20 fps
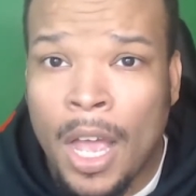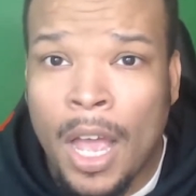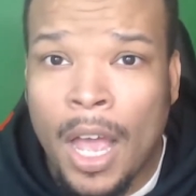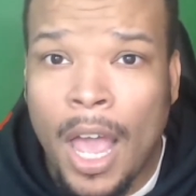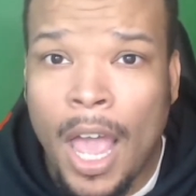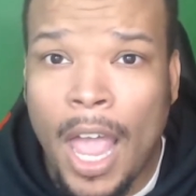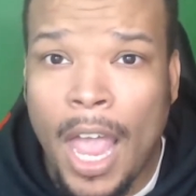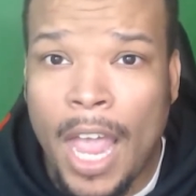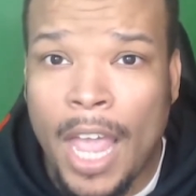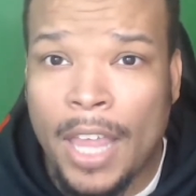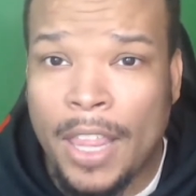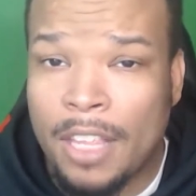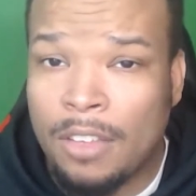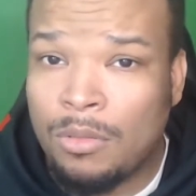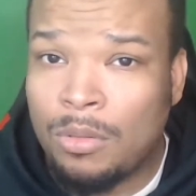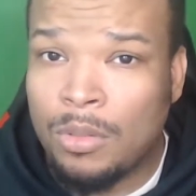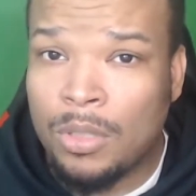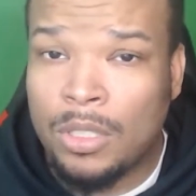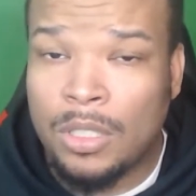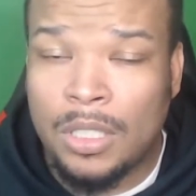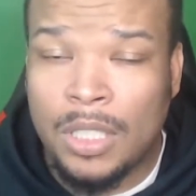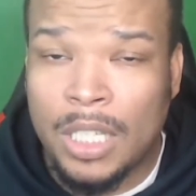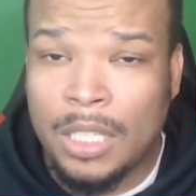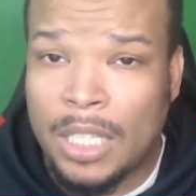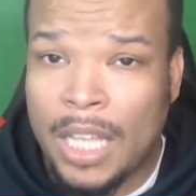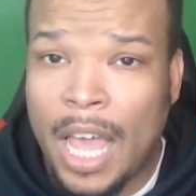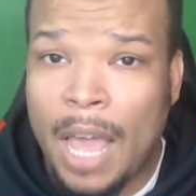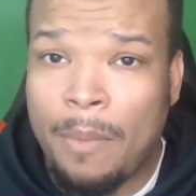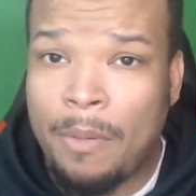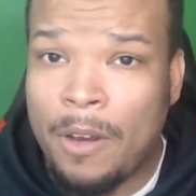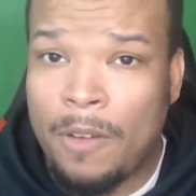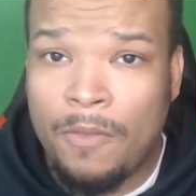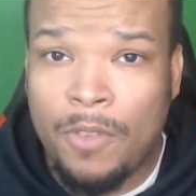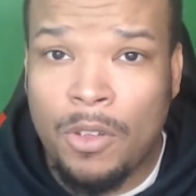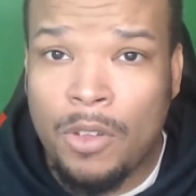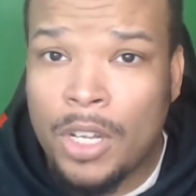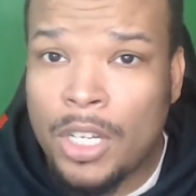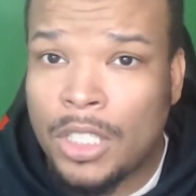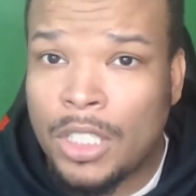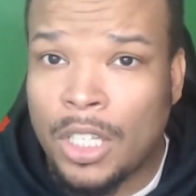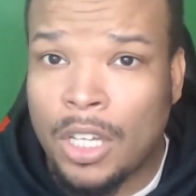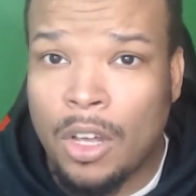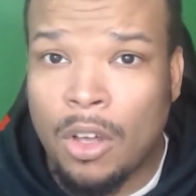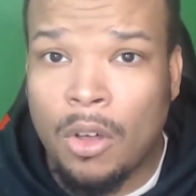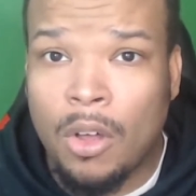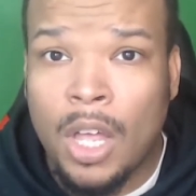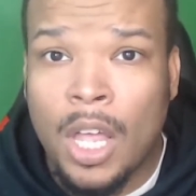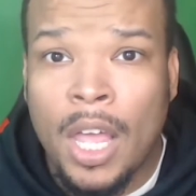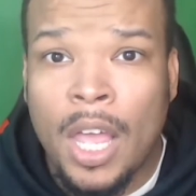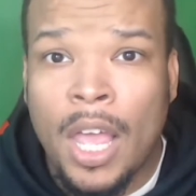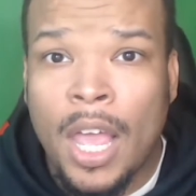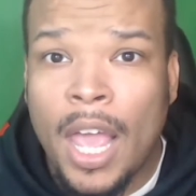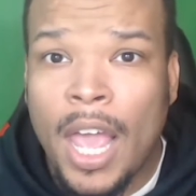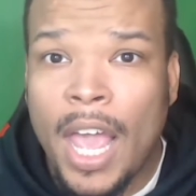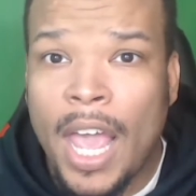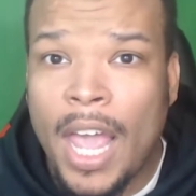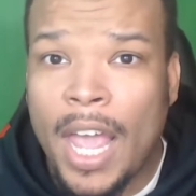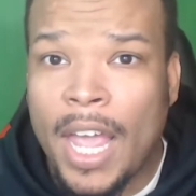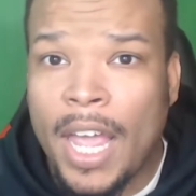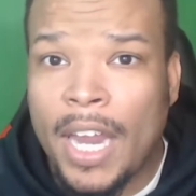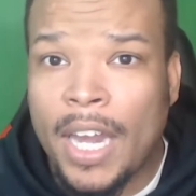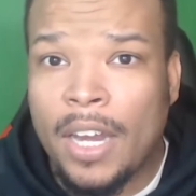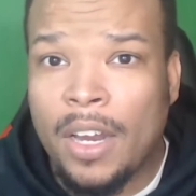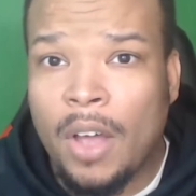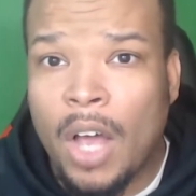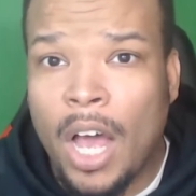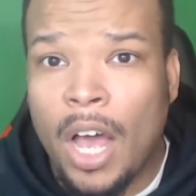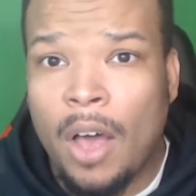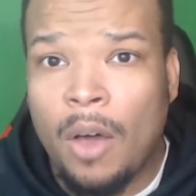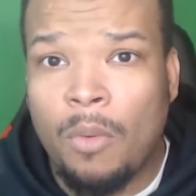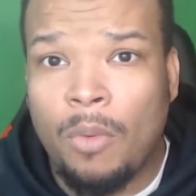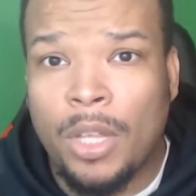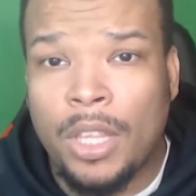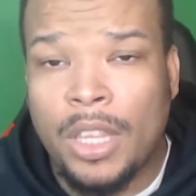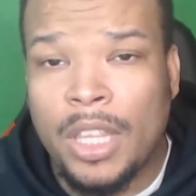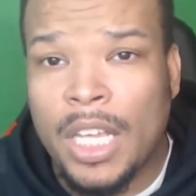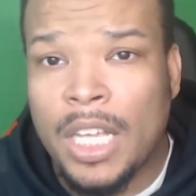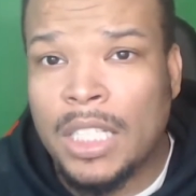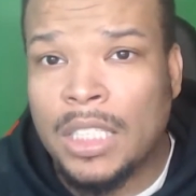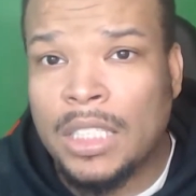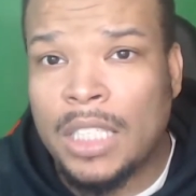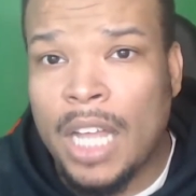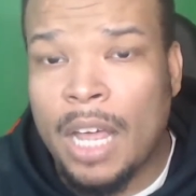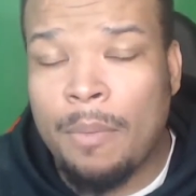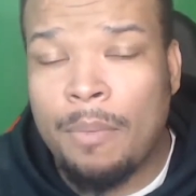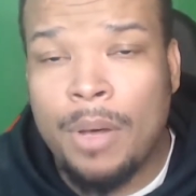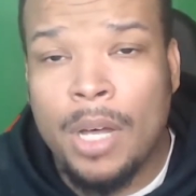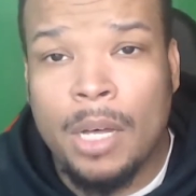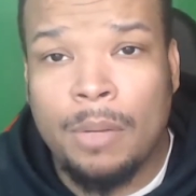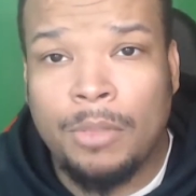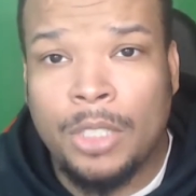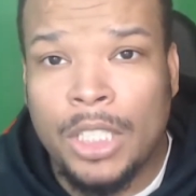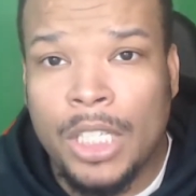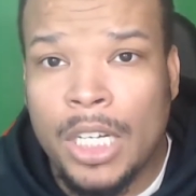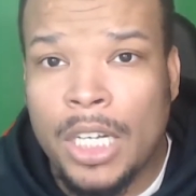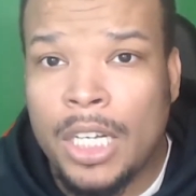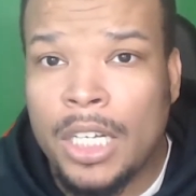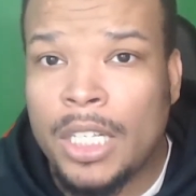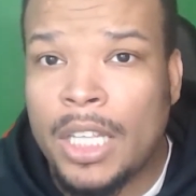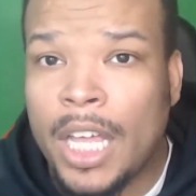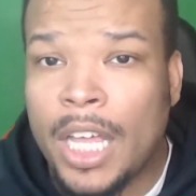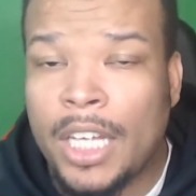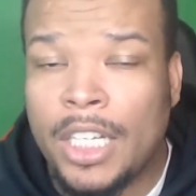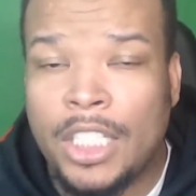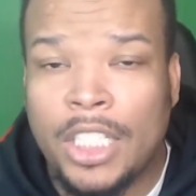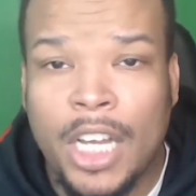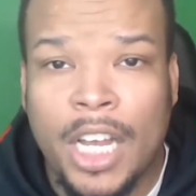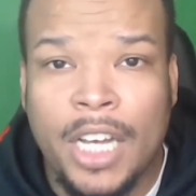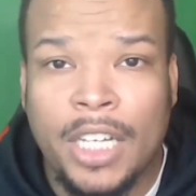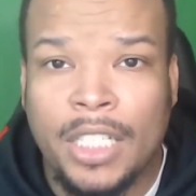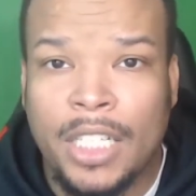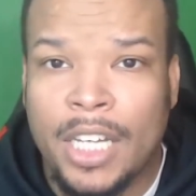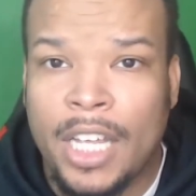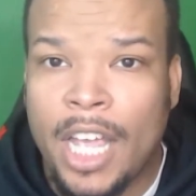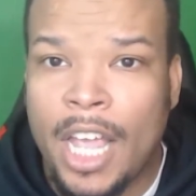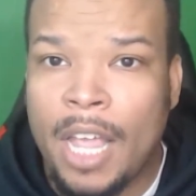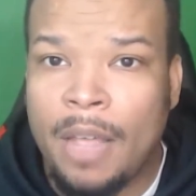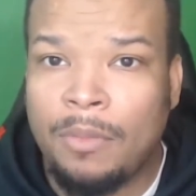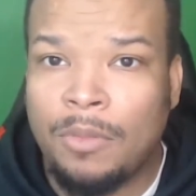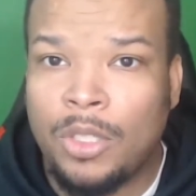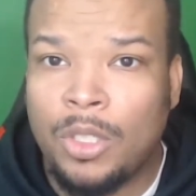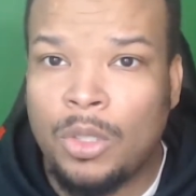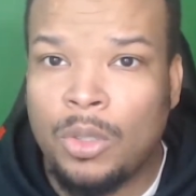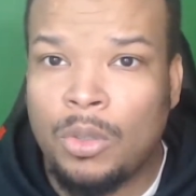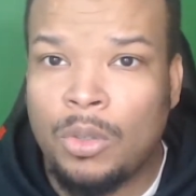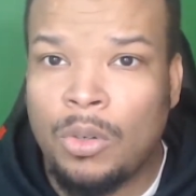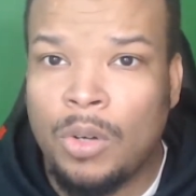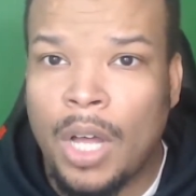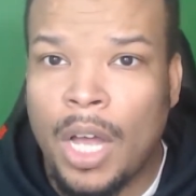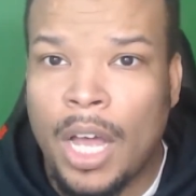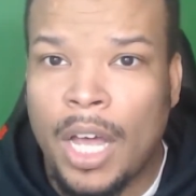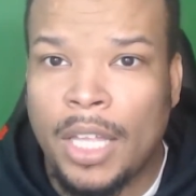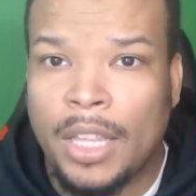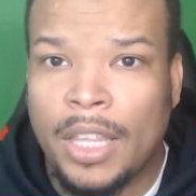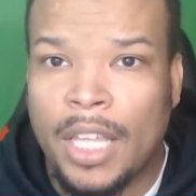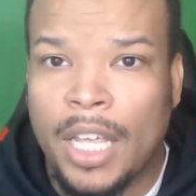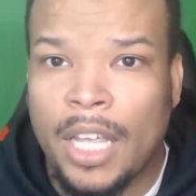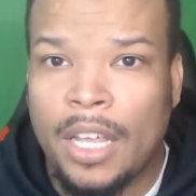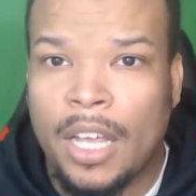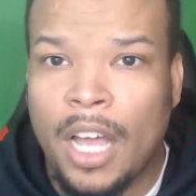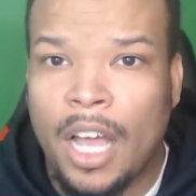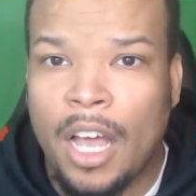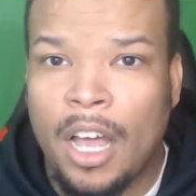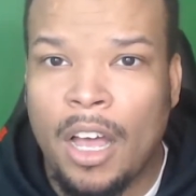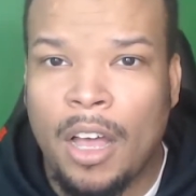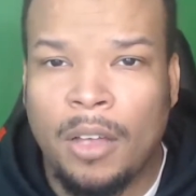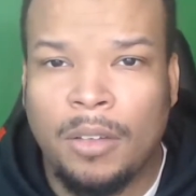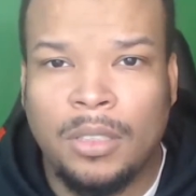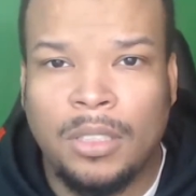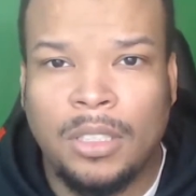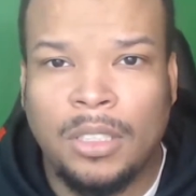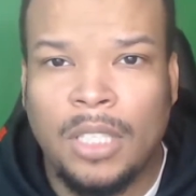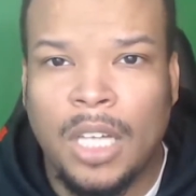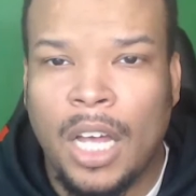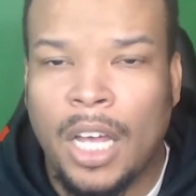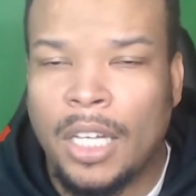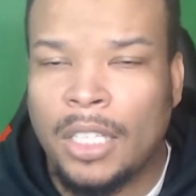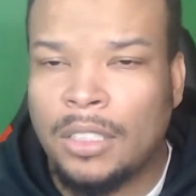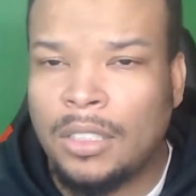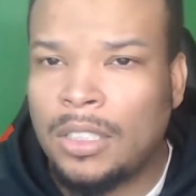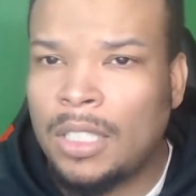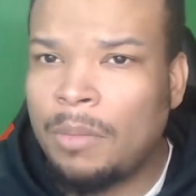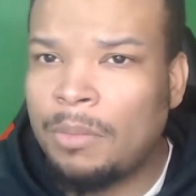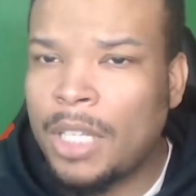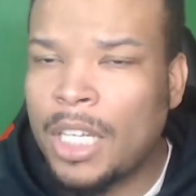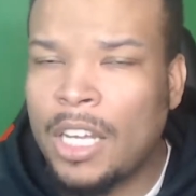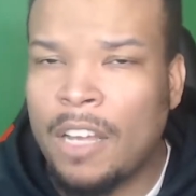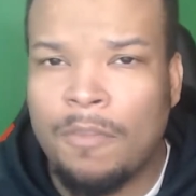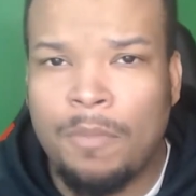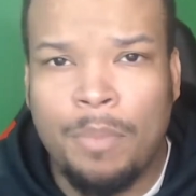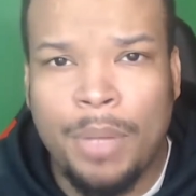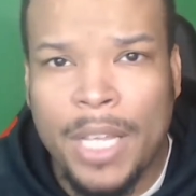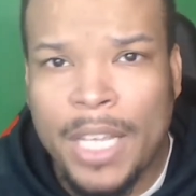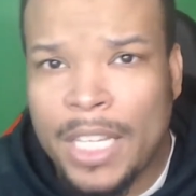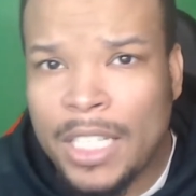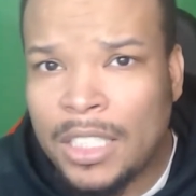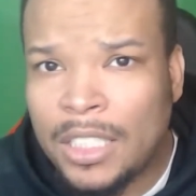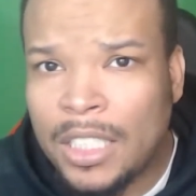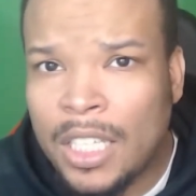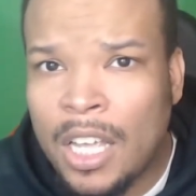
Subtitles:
And this happened a few years ago. And with things like PUBG, they changed the game to I think something of peace.